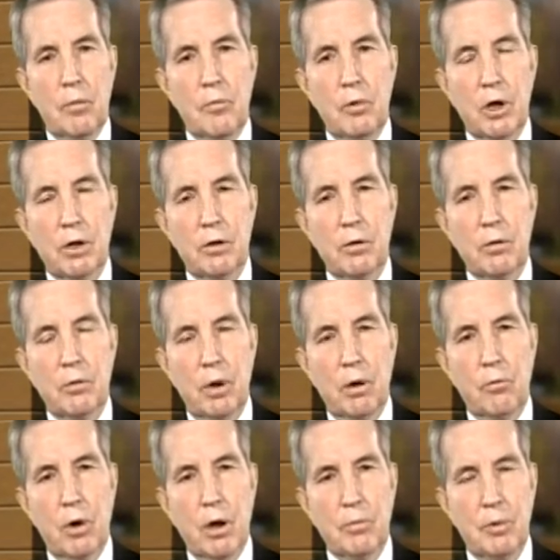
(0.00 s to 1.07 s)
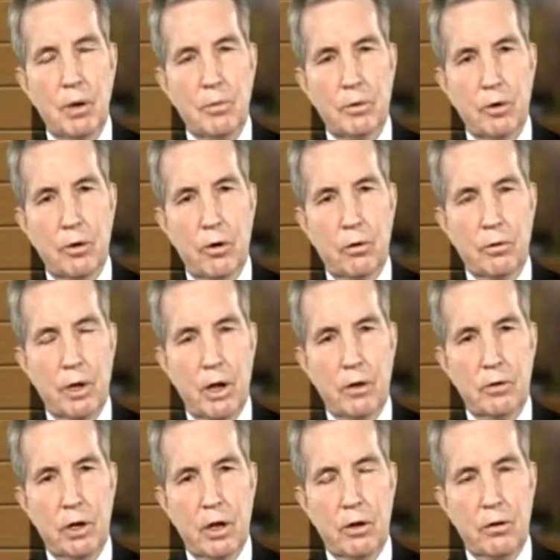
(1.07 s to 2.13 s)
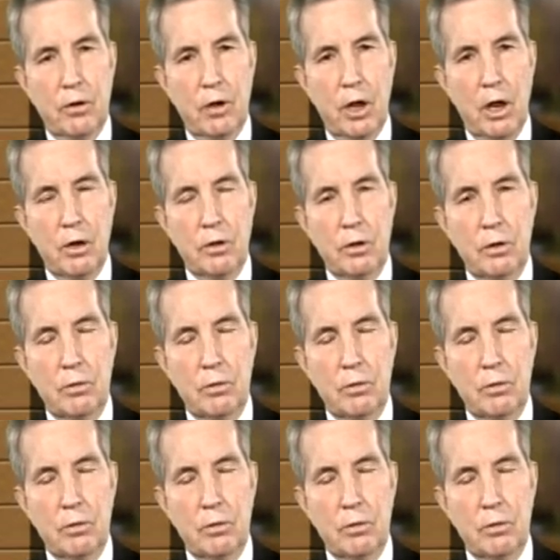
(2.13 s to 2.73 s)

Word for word: but I want people to know that at the end of the day,